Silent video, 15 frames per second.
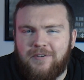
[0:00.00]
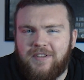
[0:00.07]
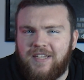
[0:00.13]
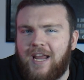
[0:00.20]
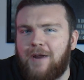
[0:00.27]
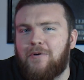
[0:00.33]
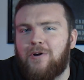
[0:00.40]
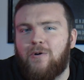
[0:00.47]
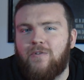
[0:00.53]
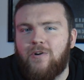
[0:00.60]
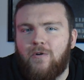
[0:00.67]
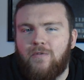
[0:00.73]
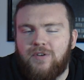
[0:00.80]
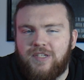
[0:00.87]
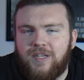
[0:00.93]
Today we're
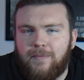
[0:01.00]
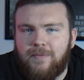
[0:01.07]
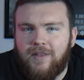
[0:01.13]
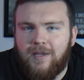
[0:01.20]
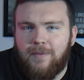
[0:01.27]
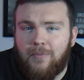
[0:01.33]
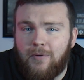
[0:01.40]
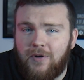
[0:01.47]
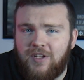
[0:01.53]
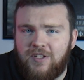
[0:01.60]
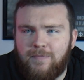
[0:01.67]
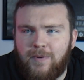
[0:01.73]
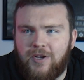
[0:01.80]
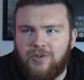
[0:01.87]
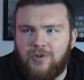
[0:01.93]
going over something pretty
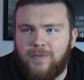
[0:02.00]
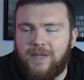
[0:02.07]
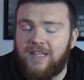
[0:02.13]
special